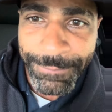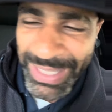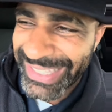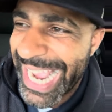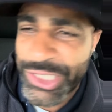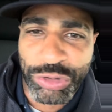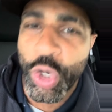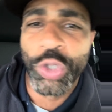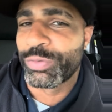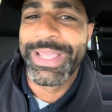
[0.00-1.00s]
the last
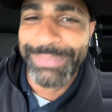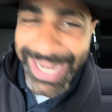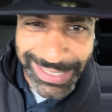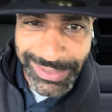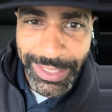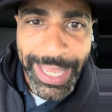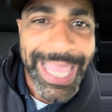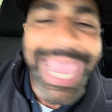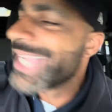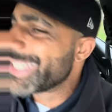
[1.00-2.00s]
two, three minutes,
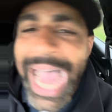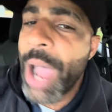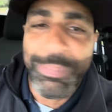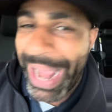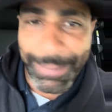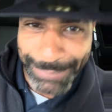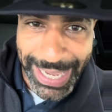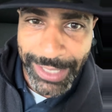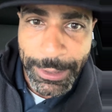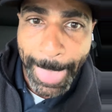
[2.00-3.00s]
he's not
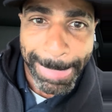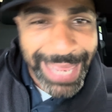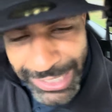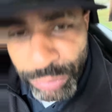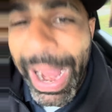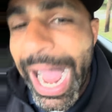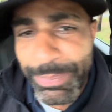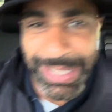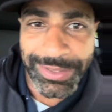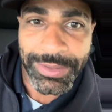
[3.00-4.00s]
Batman. He's
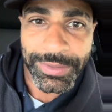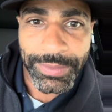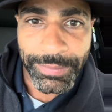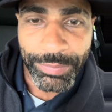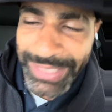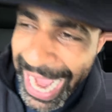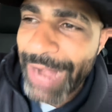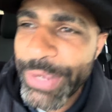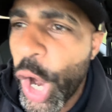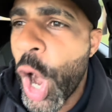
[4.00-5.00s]
Robin.
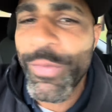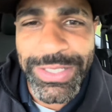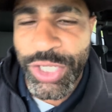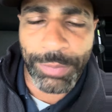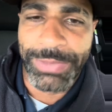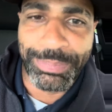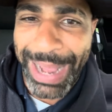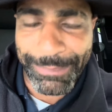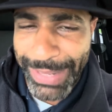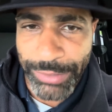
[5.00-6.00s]
Kyrie Irving took the
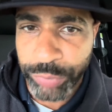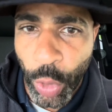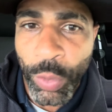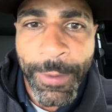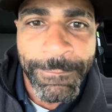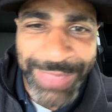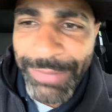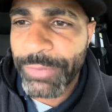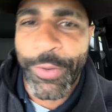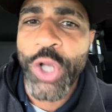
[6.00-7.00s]
Batman role. They
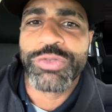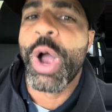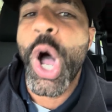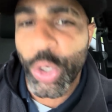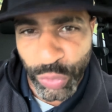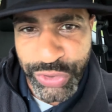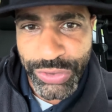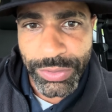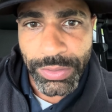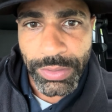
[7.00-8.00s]
reversed roles.
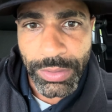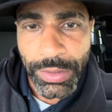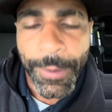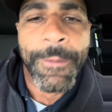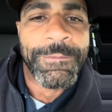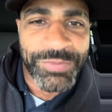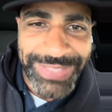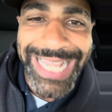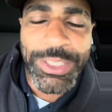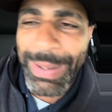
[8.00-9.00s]

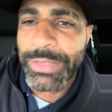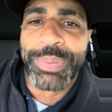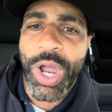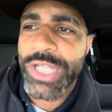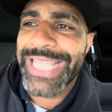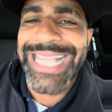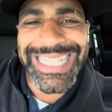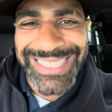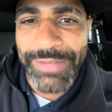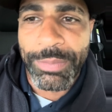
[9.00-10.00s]
This is why LeBron James
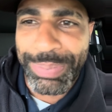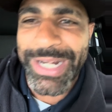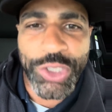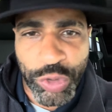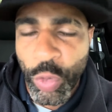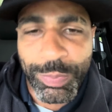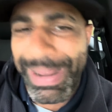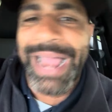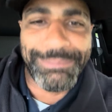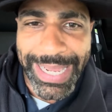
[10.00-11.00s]
has never been a true
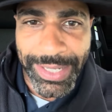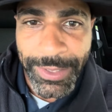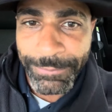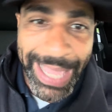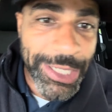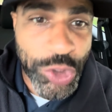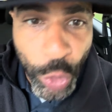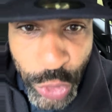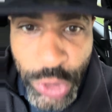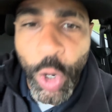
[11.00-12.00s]
Batman, a
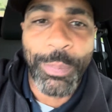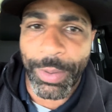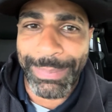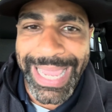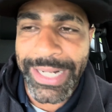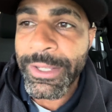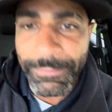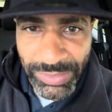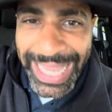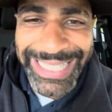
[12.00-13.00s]
true Superman,
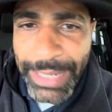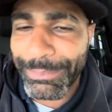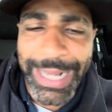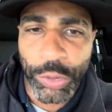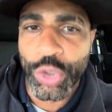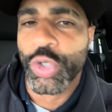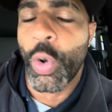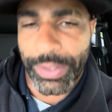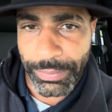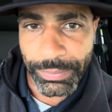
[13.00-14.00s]
like a Michael
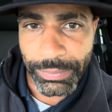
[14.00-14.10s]
Jordan.